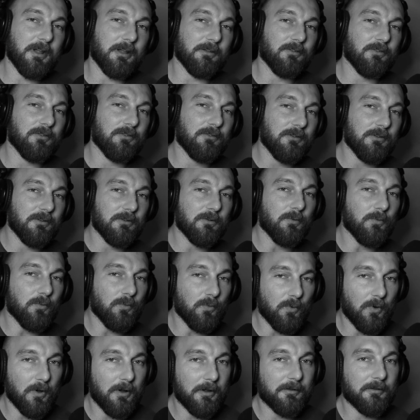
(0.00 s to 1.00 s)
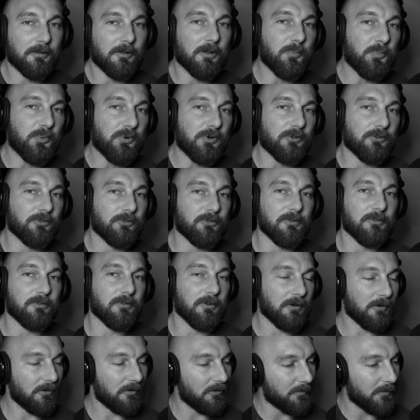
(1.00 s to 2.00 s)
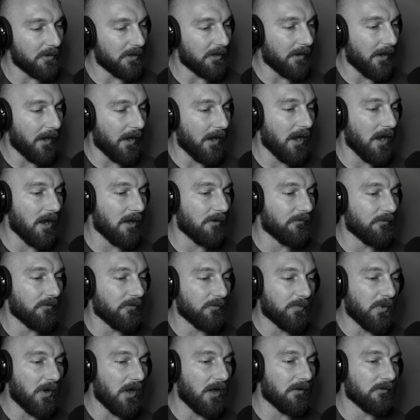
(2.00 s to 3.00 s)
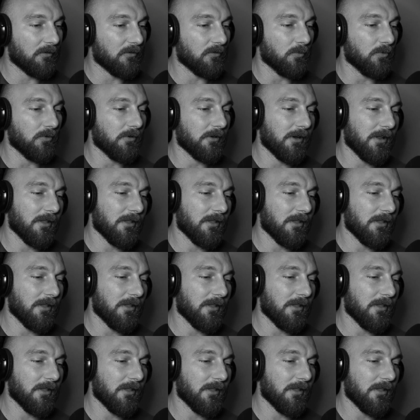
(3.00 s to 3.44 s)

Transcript: I still want to push this under a minute and a half if possible.